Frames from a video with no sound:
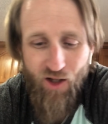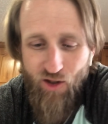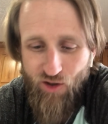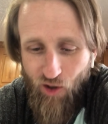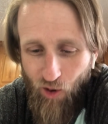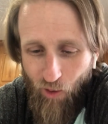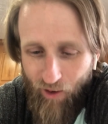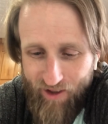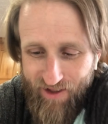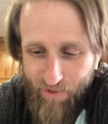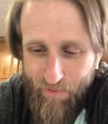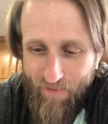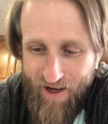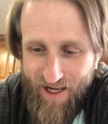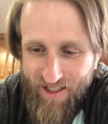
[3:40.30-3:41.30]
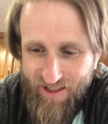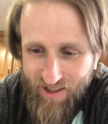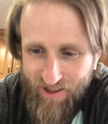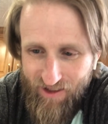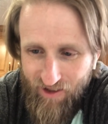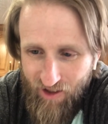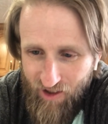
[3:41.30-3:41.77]
So it's
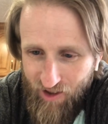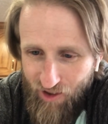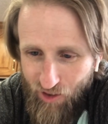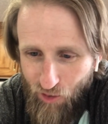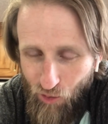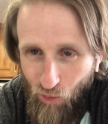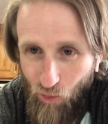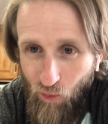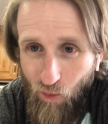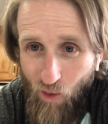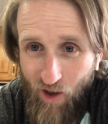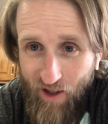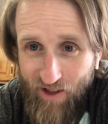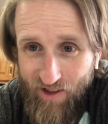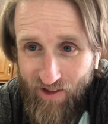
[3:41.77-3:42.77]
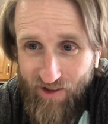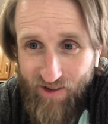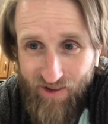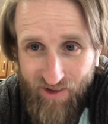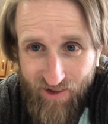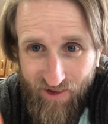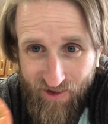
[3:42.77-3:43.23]
amazing what
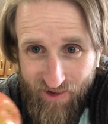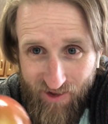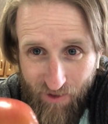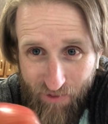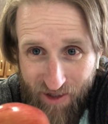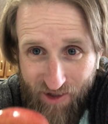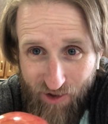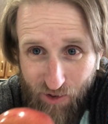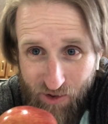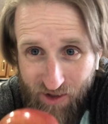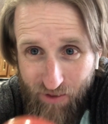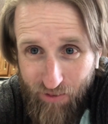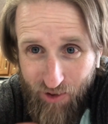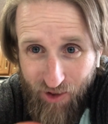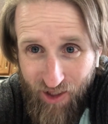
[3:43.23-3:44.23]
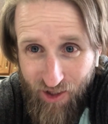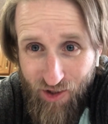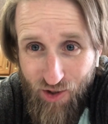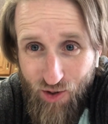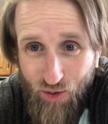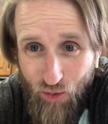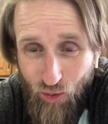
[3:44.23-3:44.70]
something so simple can
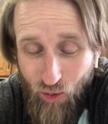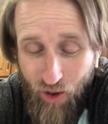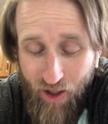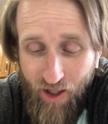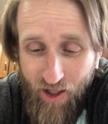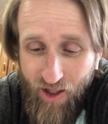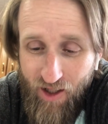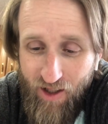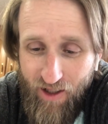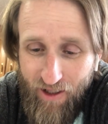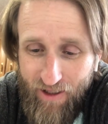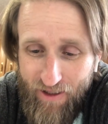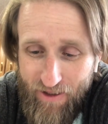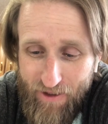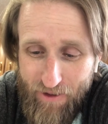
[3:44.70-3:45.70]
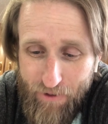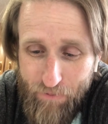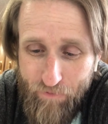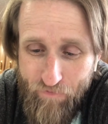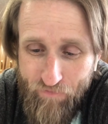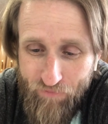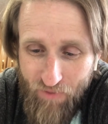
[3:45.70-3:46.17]
do.
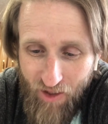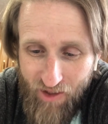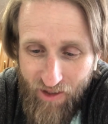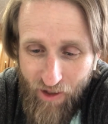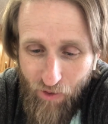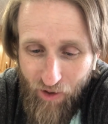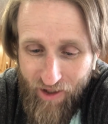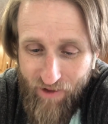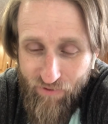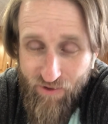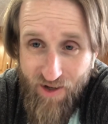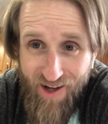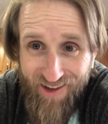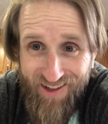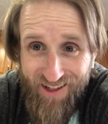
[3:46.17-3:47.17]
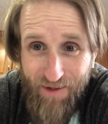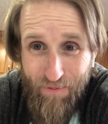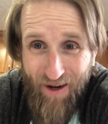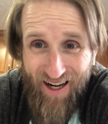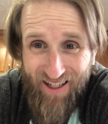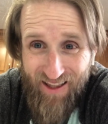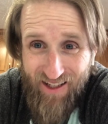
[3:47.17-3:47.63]
Now I have nothing to
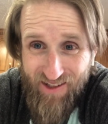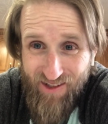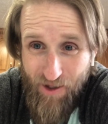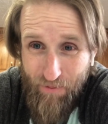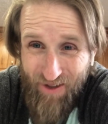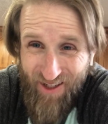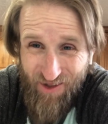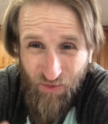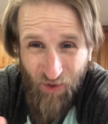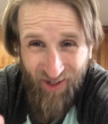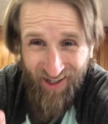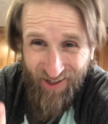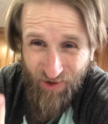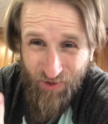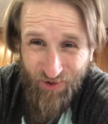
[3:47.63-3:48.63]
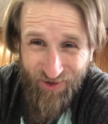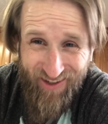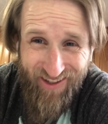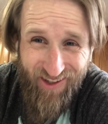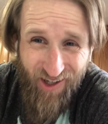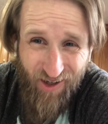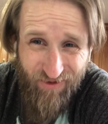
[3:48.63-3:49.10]
back this up because 1, I don't
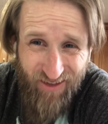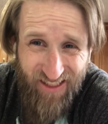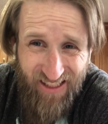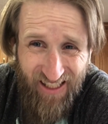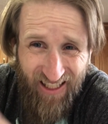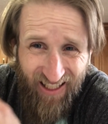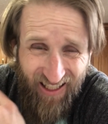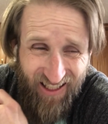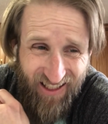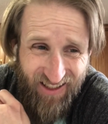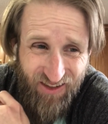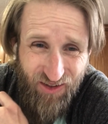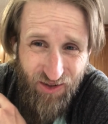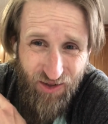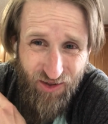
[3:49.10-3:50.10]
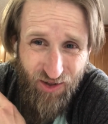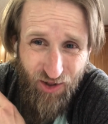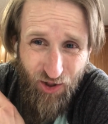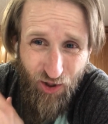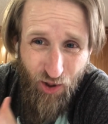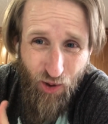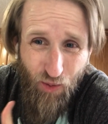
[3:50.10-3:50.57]
drink coffee, and
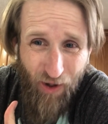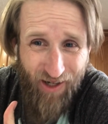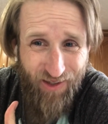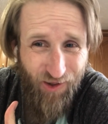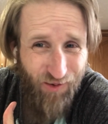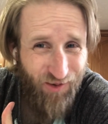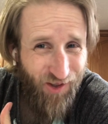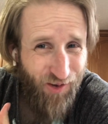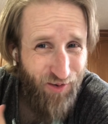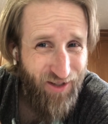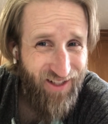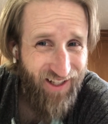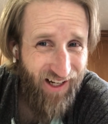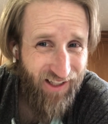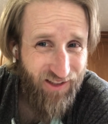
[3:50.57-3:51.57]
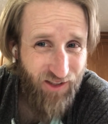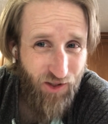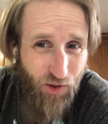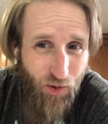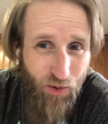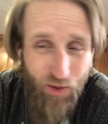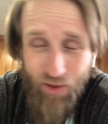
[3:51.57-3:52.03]
2, I don't know exactly
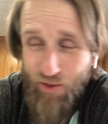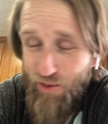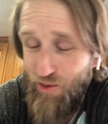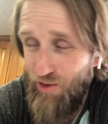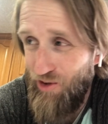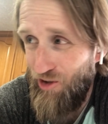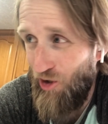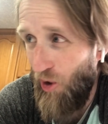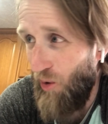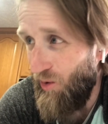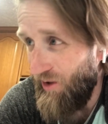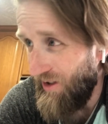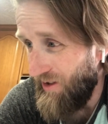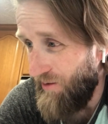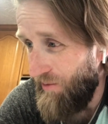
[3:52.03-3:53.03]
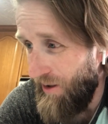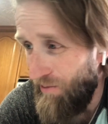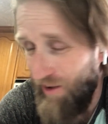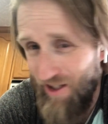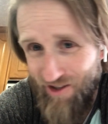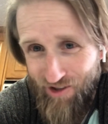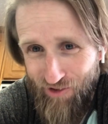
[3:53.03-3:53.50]
who told it to me,
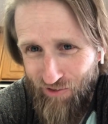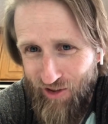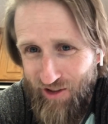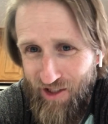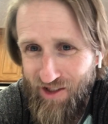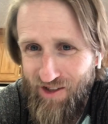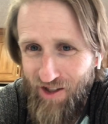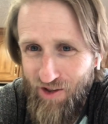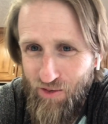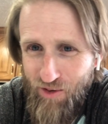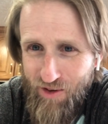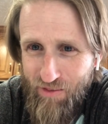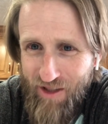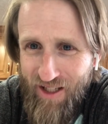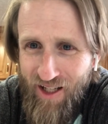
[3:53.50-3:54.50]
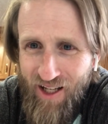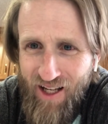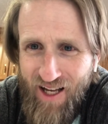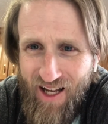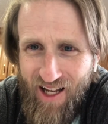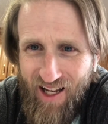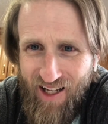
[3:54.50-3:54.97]
but it's really stuck with me,
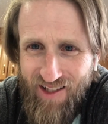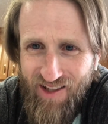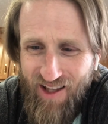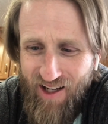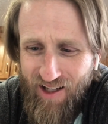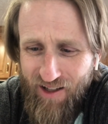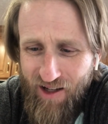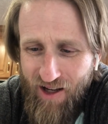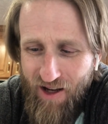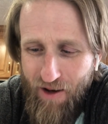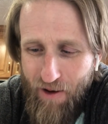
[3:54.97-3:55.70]
is that